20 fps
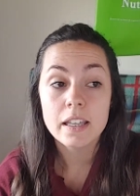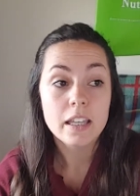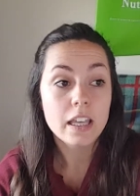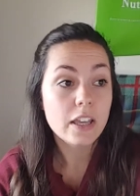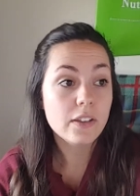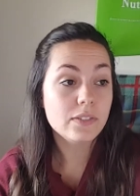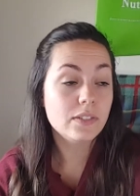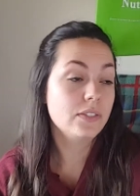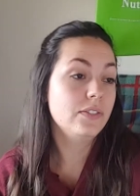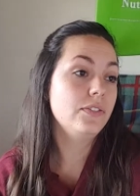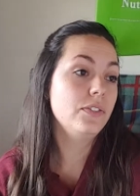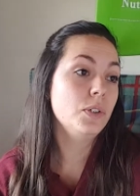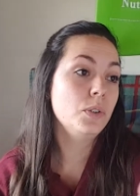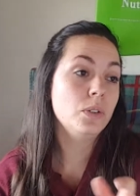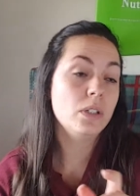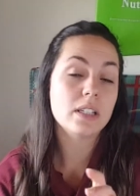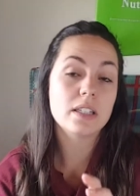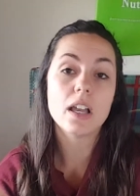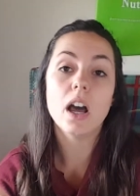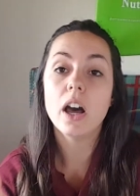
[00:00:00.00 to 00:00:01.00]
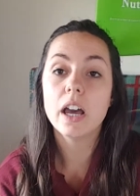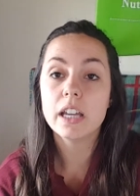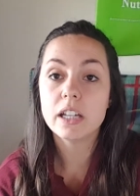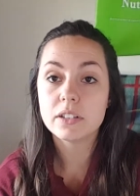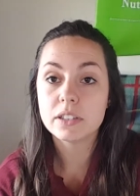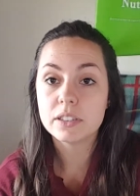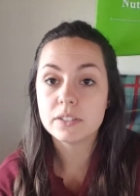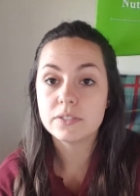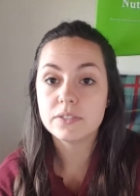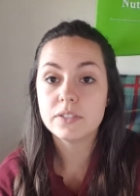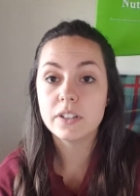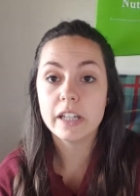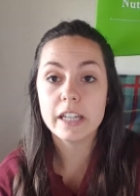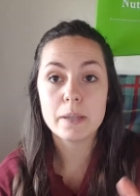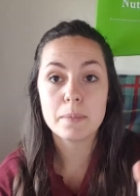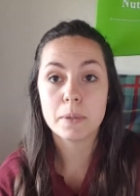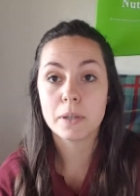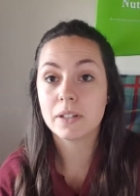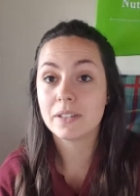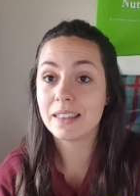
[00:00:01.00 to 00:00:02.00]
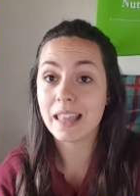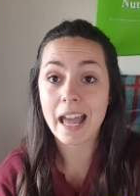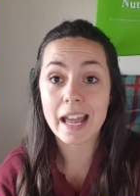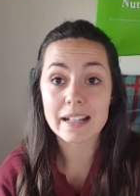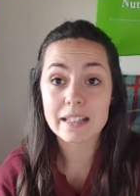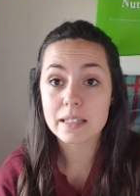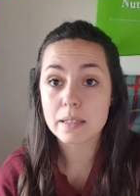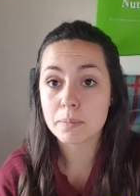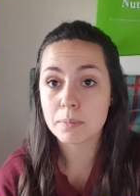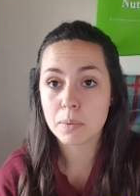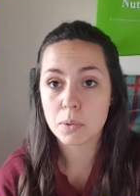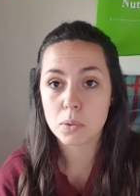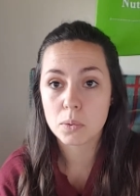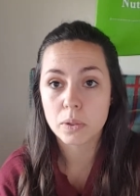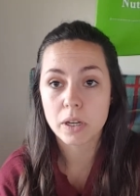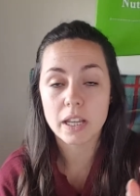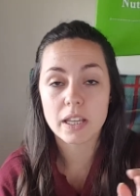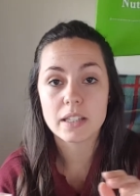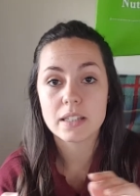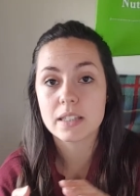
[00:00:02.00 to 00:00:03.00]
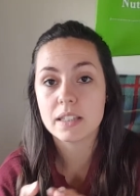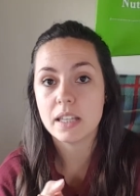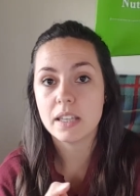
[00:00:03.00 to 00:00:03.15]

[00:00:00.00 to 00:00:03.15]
If the food is higher in fiber, that's a bonus.